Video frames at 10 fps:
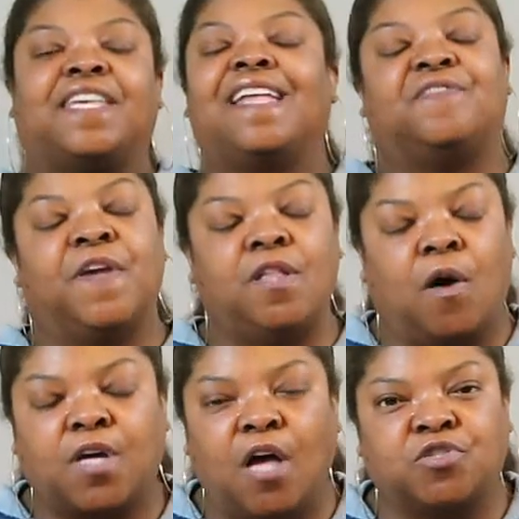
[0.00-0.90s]
If you
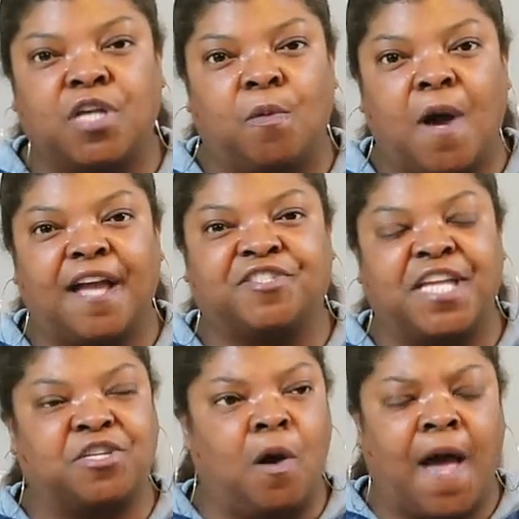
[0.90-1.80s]
don't go somewhere and
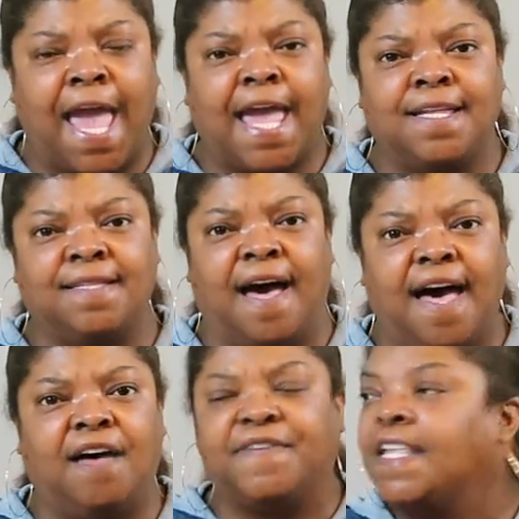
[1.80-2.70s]
stick your hand in the
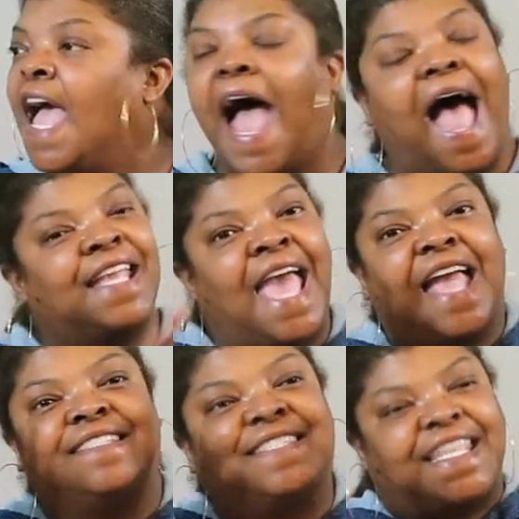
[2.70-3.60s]
oven, I
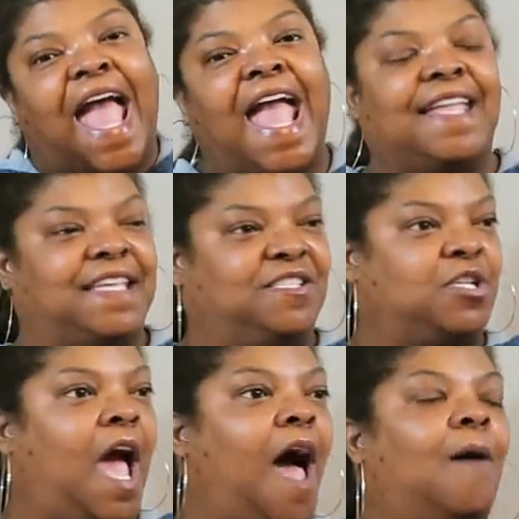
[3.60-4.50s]
can't stand it,
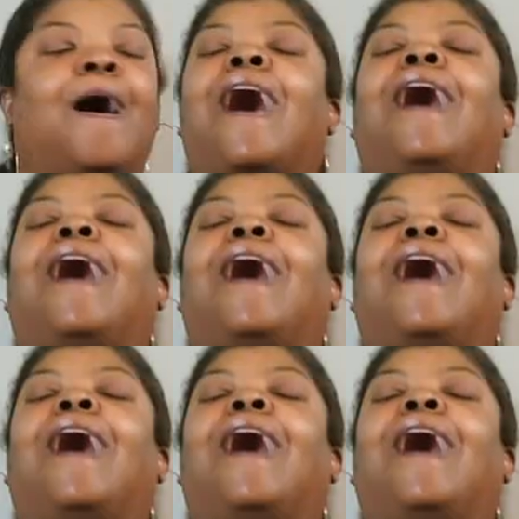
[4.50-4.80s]
y'all.